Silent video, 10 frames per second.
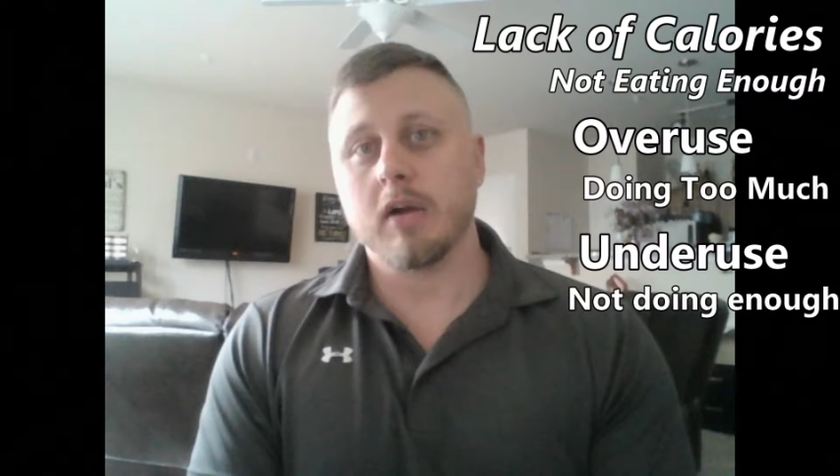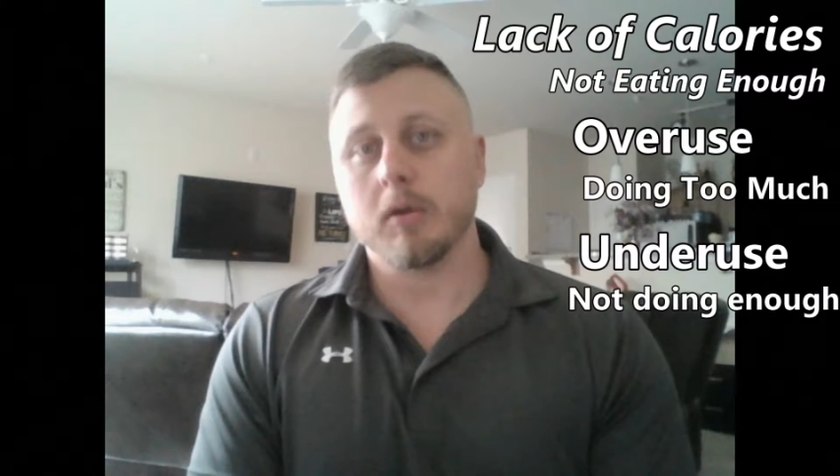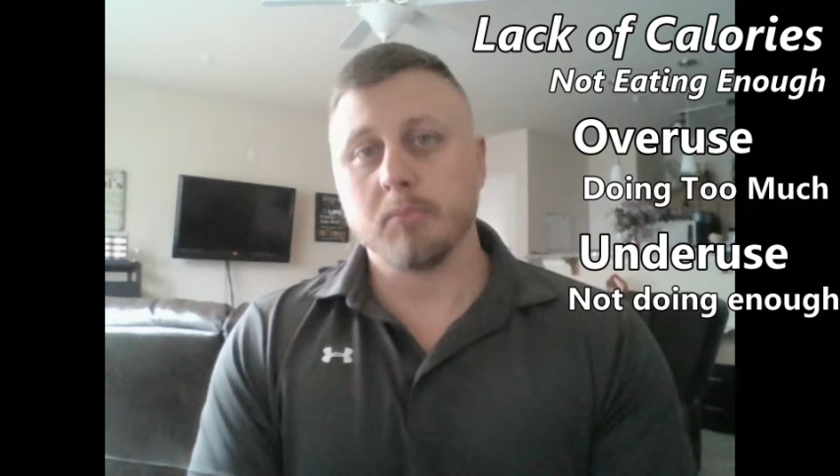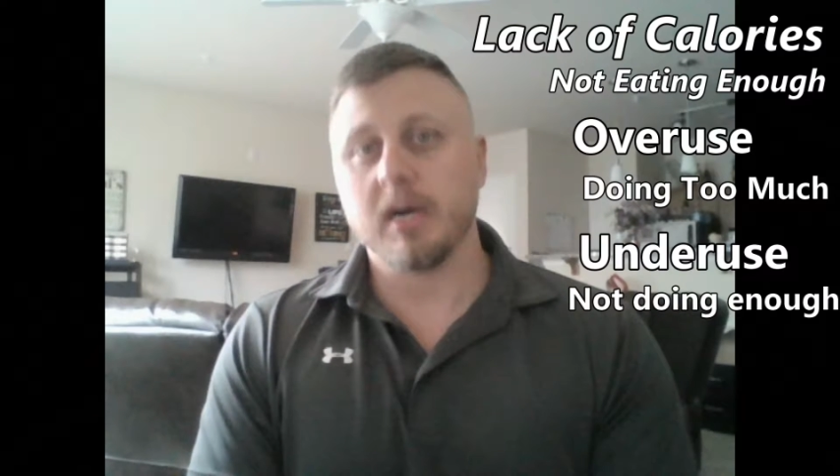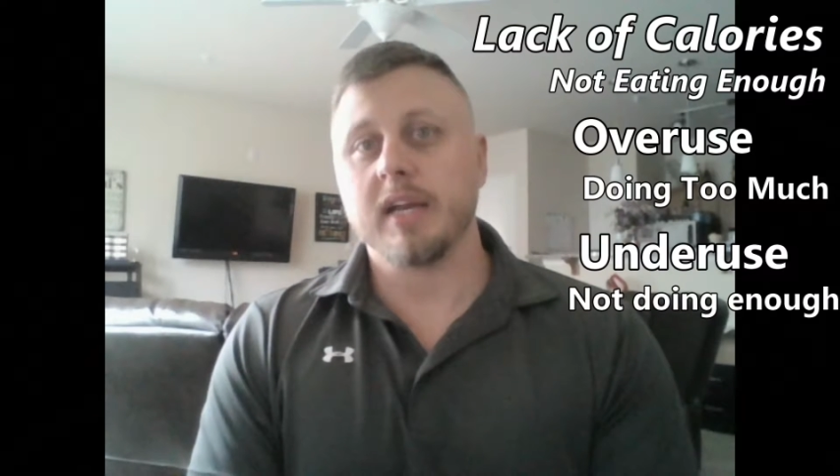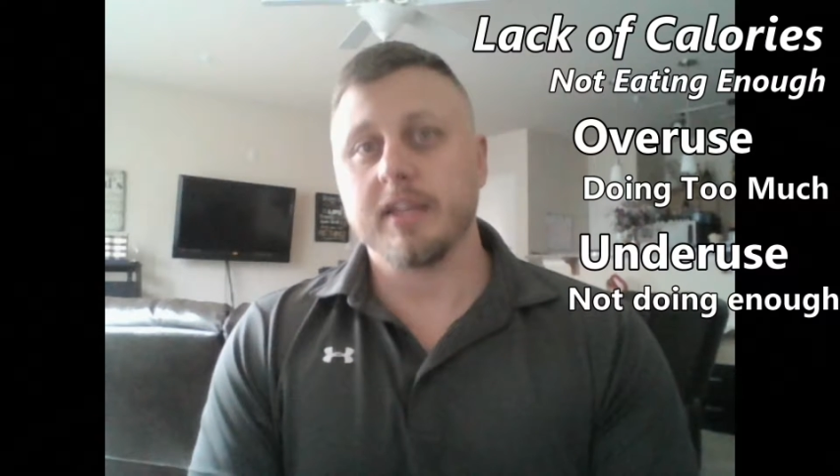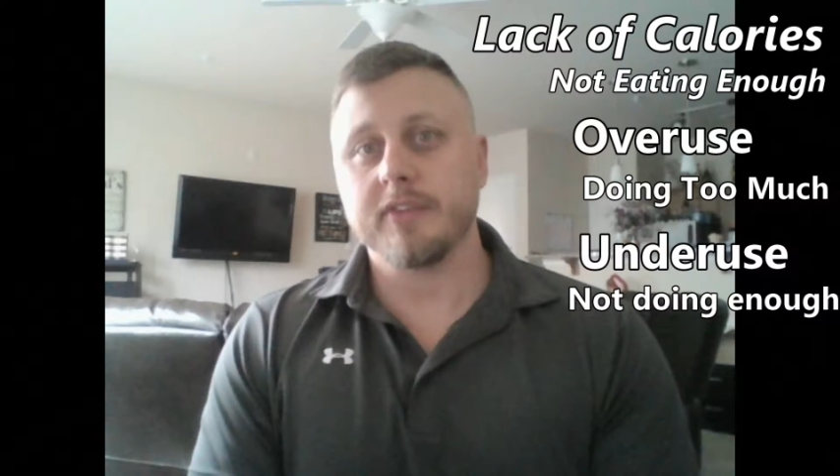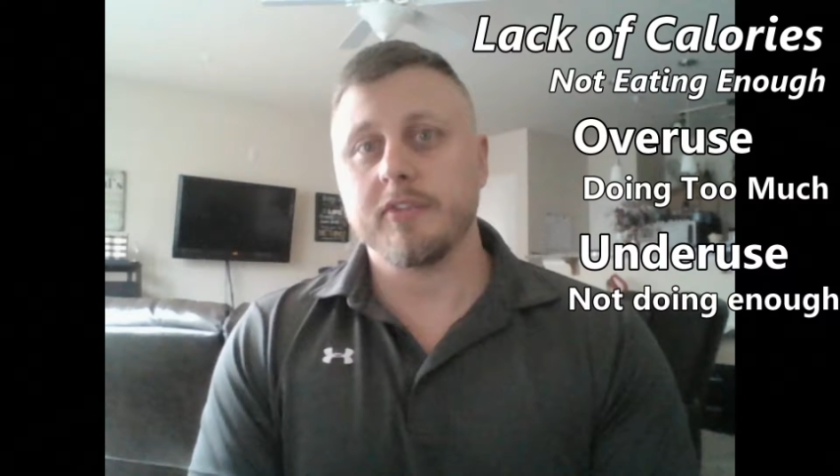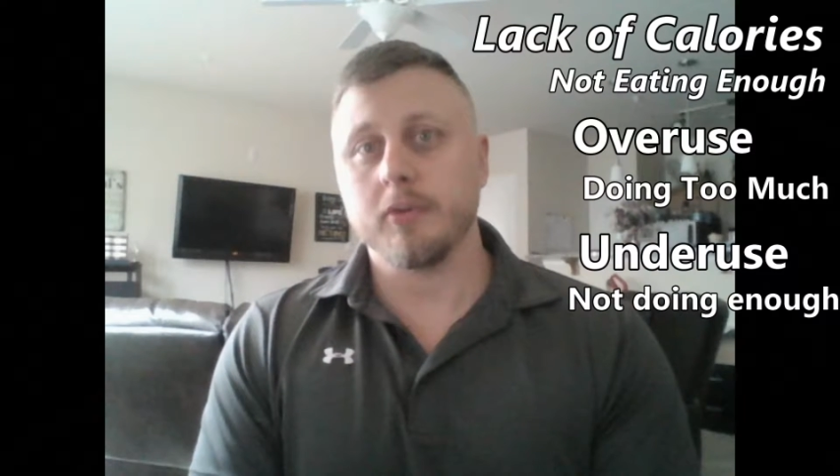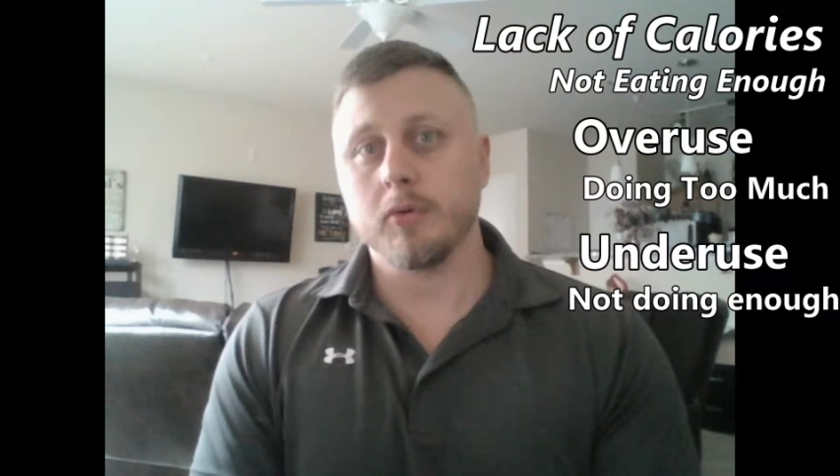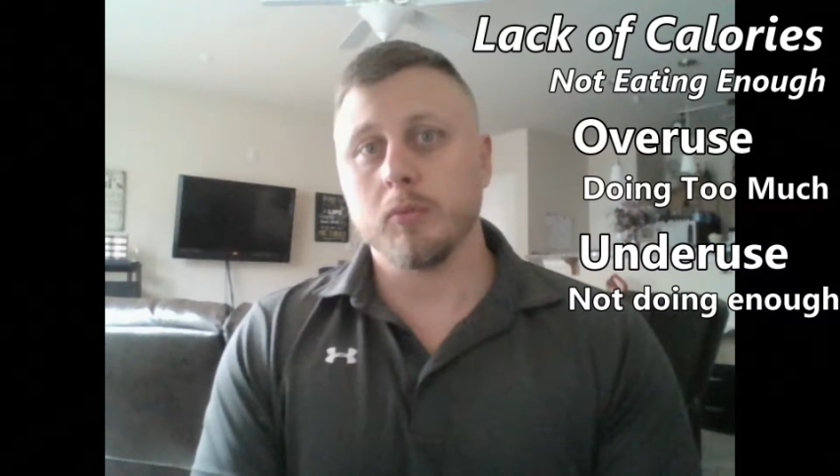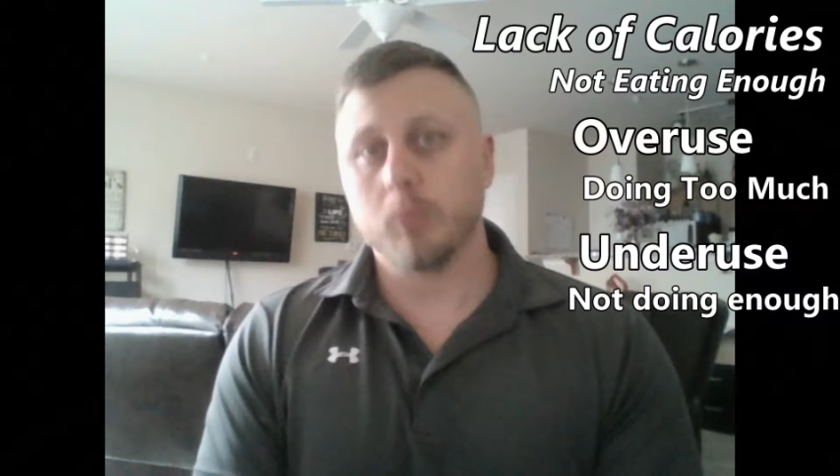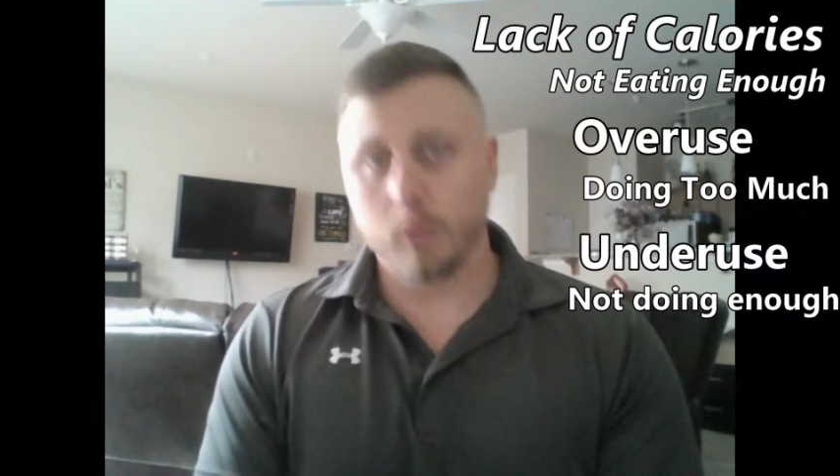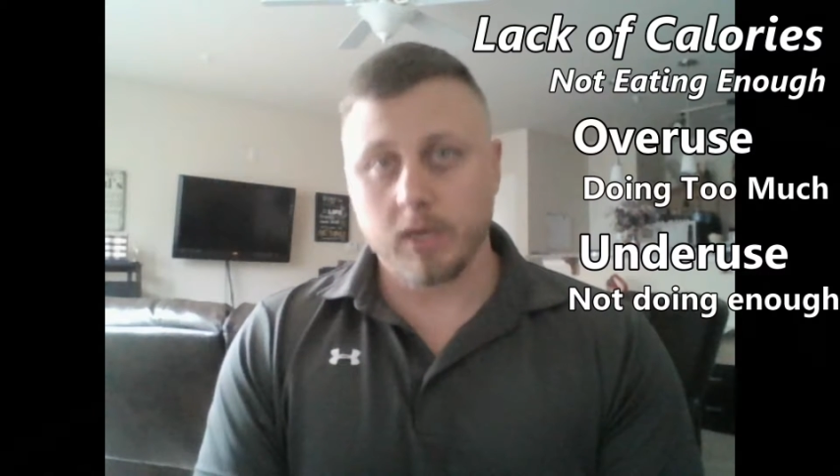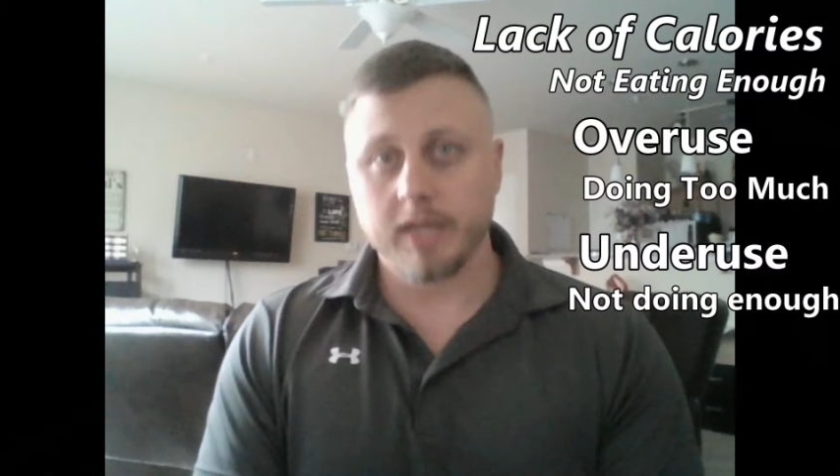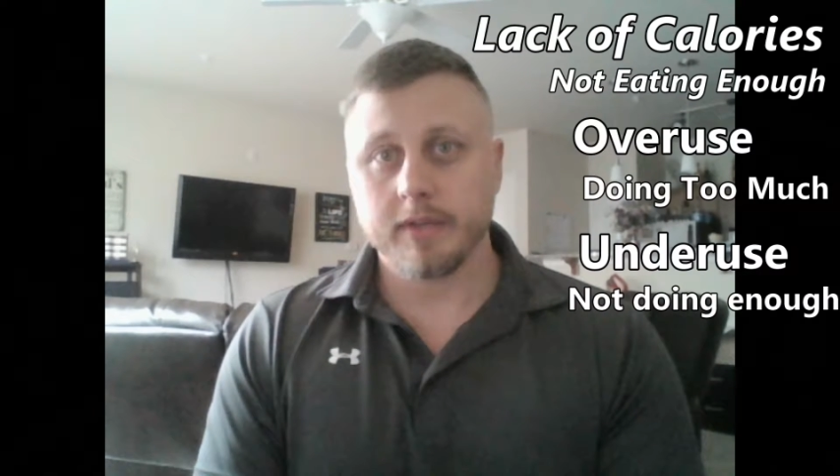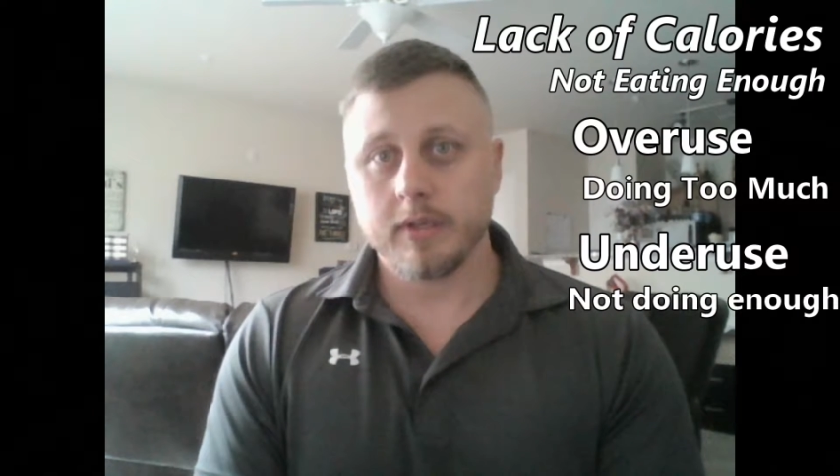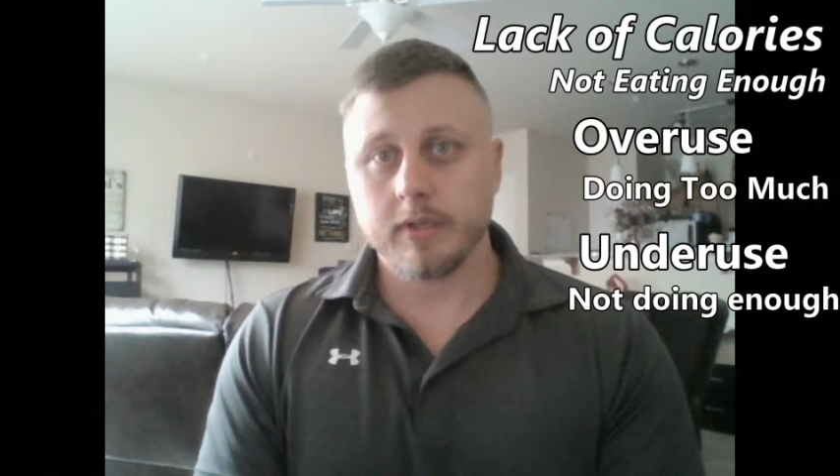our bodies to want